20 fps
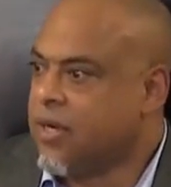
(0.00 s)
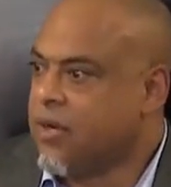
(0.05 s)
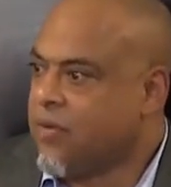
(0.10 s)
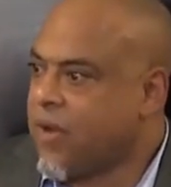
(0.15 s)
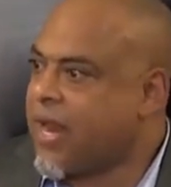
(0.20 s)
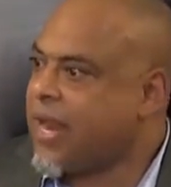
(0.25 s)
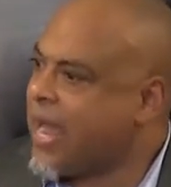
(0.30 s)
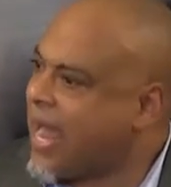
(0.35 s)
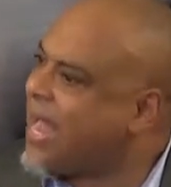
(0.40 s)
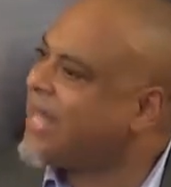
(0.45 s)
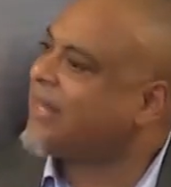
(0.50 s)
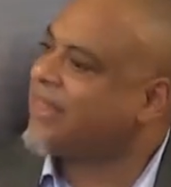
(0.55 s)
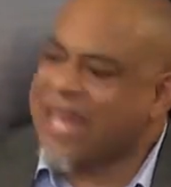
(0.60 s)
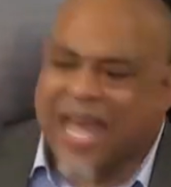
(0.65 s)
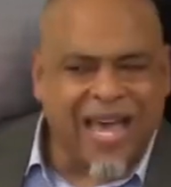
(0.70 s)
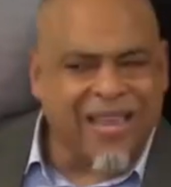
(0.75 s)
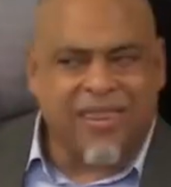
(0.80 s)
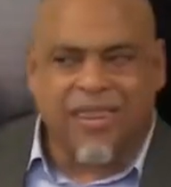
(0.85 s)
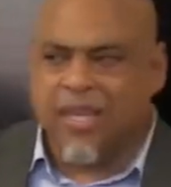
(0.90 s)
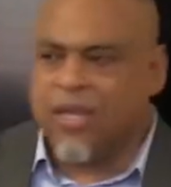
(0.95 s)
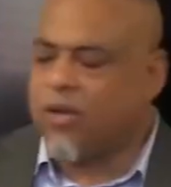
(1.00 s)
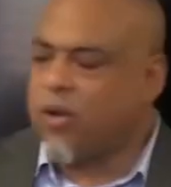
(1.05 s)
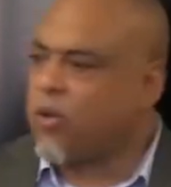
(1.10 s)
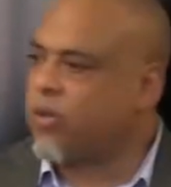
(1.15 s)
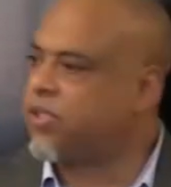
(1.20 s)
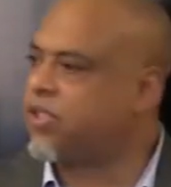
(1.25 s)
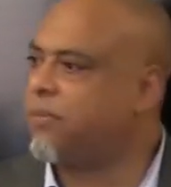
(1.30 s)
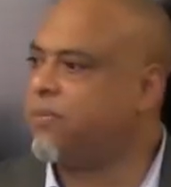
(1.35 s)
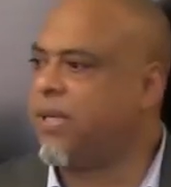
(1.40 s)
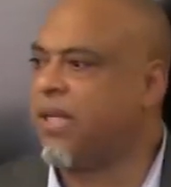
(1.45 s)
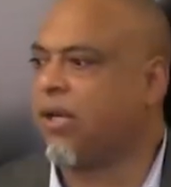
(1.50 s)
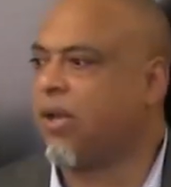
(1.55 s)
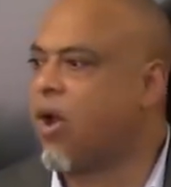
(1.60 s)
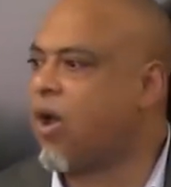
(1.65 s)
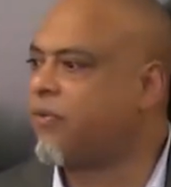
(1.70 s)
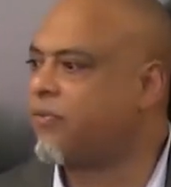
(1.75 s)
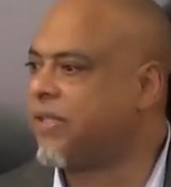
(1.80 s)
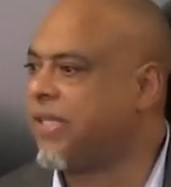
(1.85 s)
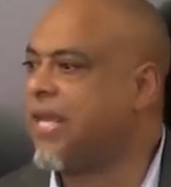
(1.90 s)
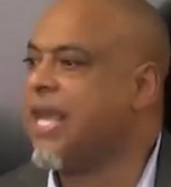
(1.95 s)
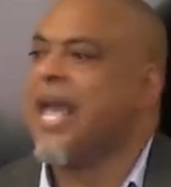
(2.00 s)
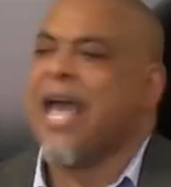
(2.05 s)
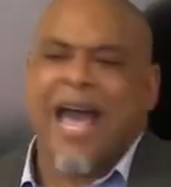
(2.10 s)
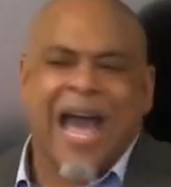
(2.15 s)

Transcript: Right? I think goals should be lofty.